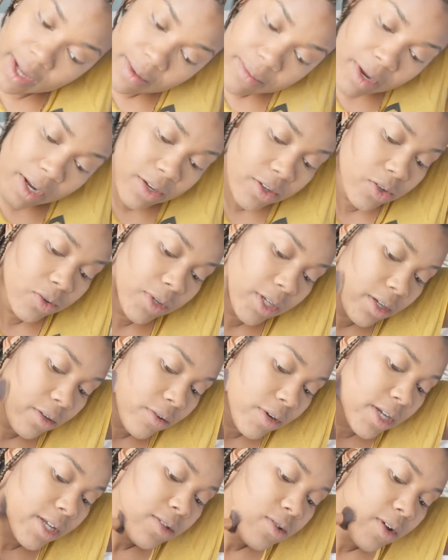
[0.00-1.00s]
I'm not doing it
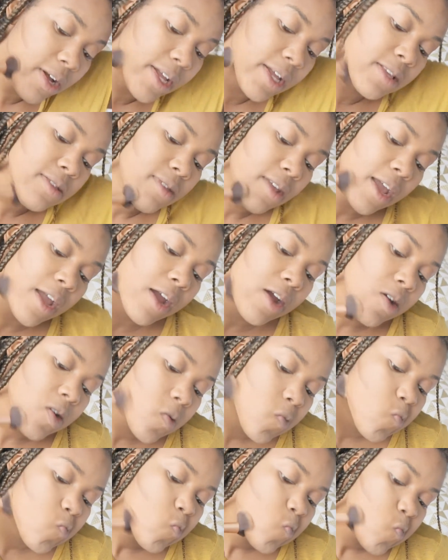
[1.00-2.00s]
right, so I get scared.
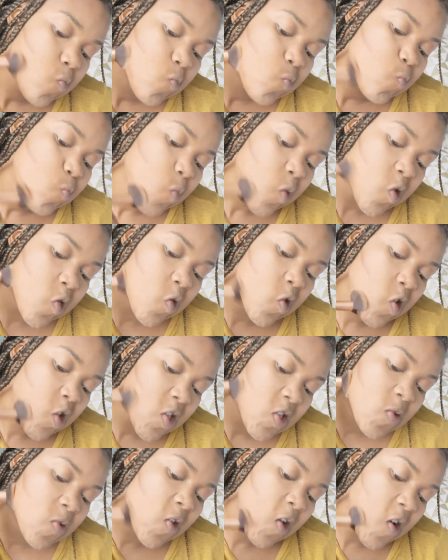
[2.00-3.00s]
But
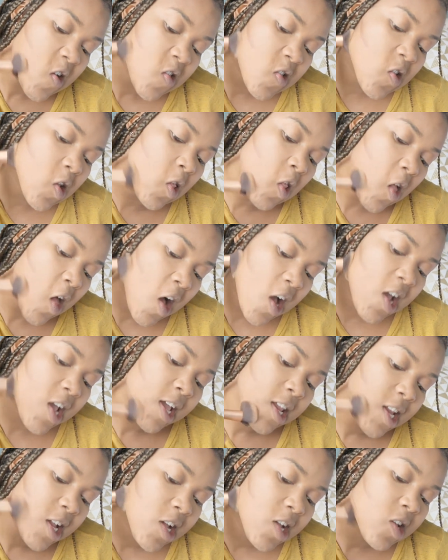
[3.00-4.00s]
this, because the
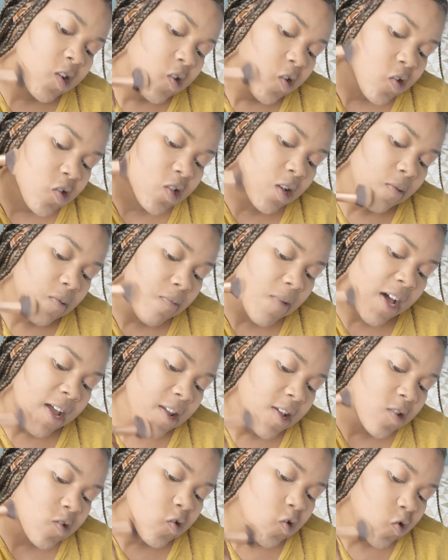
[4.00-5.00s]
lining, something about
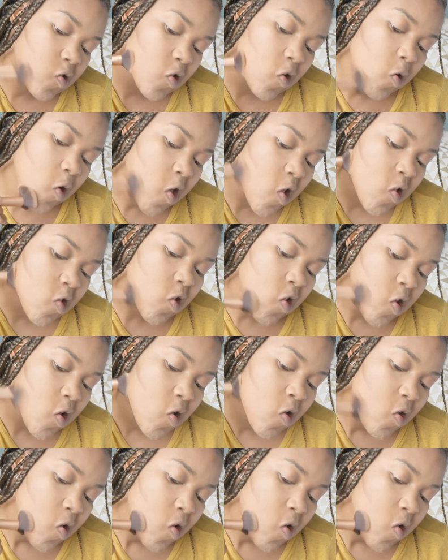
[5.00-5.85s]
it is just so easy.